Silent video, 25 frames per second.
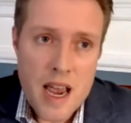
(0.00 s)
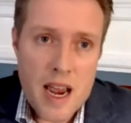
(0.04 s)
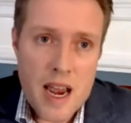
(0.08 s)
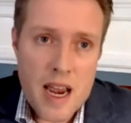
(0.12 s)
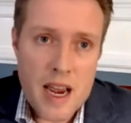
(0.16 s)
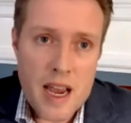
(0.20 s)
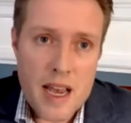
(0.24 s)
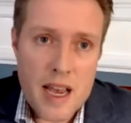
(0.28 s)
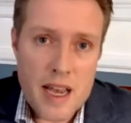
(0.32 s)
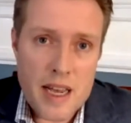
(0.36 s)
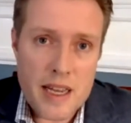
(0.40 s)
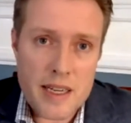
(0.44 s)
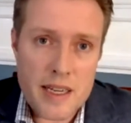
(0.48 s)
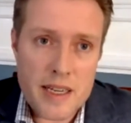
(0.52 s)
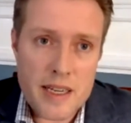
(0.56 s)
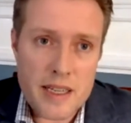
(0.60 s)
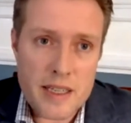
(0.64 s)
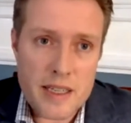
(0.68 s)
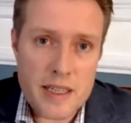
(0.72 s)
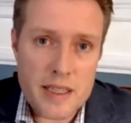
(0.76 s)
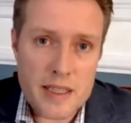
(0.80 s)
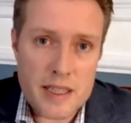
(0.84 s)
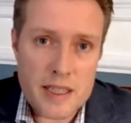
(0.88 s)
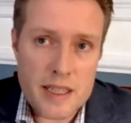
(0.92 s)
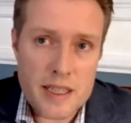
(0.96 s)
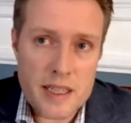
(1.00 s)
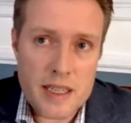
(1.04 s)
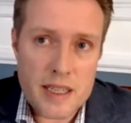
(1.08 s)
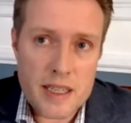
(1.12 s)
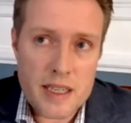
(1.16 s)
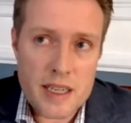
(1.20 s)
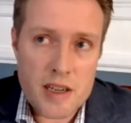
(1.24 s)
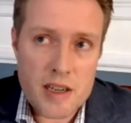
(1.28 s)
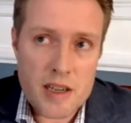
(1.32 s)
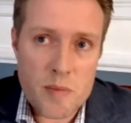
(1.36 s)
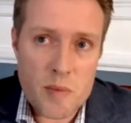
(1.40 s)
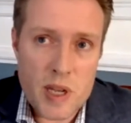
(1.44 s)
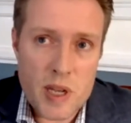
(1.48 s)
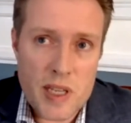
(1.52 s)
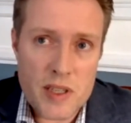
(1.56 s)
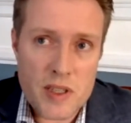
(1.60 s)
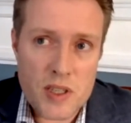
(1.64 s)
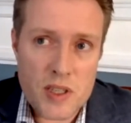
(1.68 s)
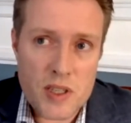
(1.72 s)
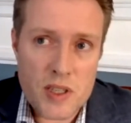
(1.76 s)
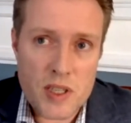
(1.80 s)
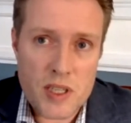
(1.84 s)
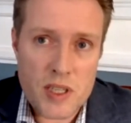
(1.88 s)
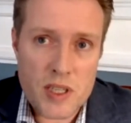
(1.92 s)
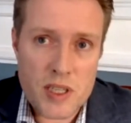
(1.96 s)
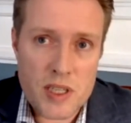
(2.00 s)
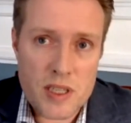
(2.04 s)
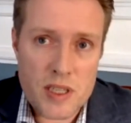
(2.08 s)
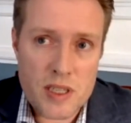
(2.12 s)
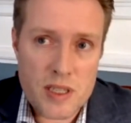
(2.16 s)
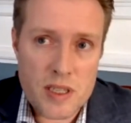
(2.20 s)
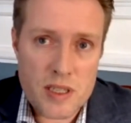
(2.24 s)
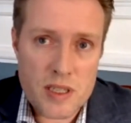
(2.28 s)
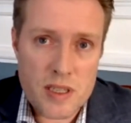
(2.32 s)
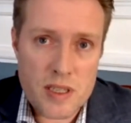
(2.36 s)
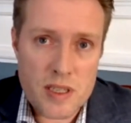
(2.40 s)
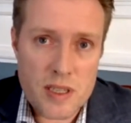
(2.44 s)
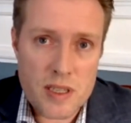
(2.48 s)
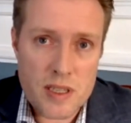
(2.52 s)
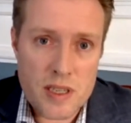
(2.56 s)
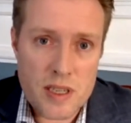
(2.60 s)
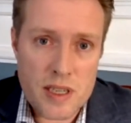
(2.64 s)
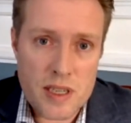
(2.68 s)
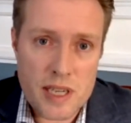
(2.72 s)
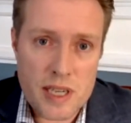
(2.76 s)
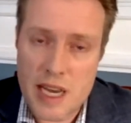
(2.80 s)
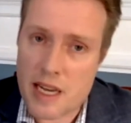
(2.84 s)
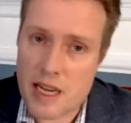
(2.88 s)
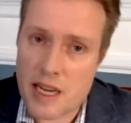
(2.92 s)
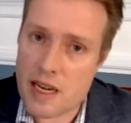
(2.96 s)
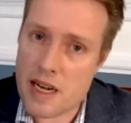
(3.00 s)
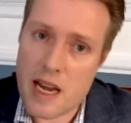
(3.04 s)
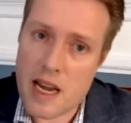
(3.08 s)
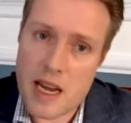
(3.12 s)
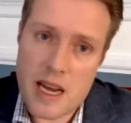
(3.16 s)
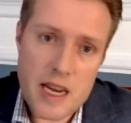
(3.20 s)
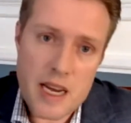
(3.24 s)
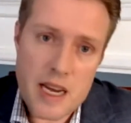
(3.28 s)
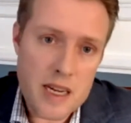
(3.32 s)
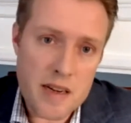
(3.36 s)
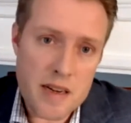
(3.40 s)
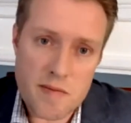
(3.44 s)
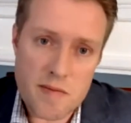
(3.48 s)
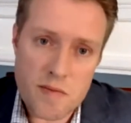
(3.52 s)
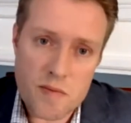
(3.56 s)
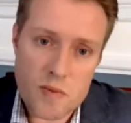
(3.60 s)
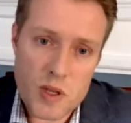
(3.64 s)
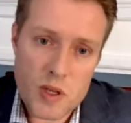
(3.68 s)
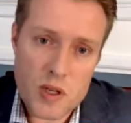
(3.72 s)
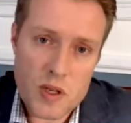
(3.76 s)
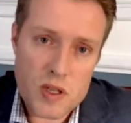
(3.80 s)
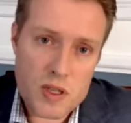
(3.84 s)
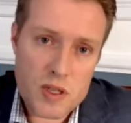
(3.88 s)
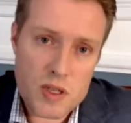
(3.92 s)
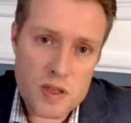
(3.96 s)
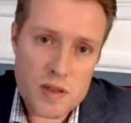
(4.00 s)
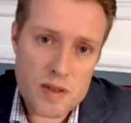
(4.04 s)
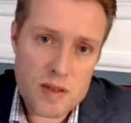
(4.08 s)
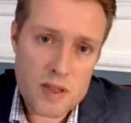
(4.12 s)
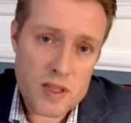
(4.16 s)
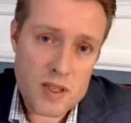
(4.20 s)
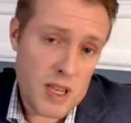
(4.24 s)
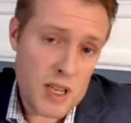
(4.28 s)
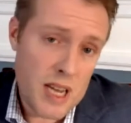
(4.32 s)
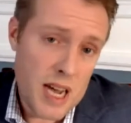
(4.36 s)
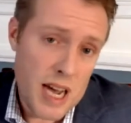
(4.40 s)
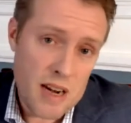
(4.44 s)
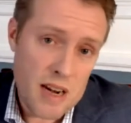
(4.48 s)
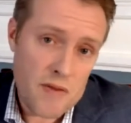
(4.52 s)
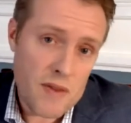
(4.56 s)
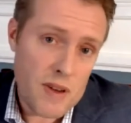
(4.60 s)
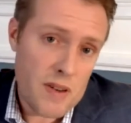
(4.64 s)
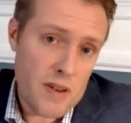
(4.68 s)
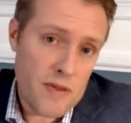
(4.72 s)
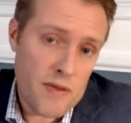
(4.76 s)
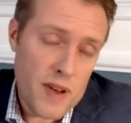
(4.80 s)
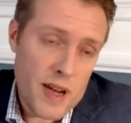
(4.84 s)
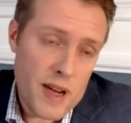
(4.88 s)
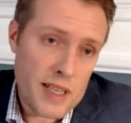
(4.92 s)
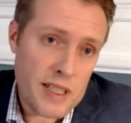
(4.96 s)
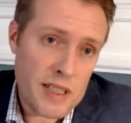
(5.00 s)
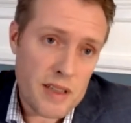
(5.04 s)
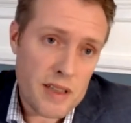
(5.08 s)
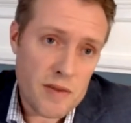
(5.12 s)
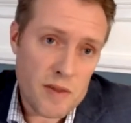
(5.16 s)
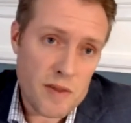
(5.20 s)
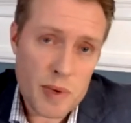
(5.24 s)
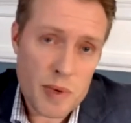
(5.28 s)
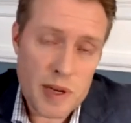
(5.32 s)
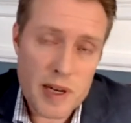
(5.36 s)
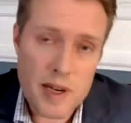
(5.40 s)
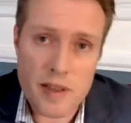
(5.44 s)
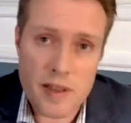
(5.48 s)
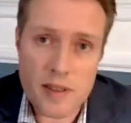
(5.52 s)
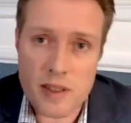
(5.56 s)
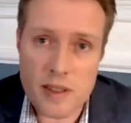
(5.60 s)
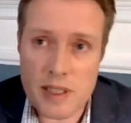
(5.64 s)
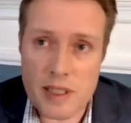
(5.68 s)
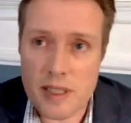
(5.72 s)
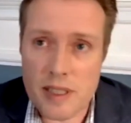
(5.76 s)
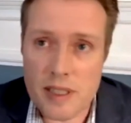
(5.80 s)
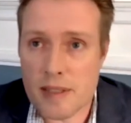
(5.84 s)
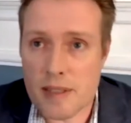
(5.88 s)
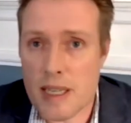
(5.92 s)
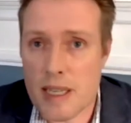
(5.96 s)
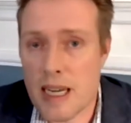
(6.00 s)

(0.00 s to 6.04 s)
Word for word: and commence a uh, cannonade, which is kind of ineffective apparently.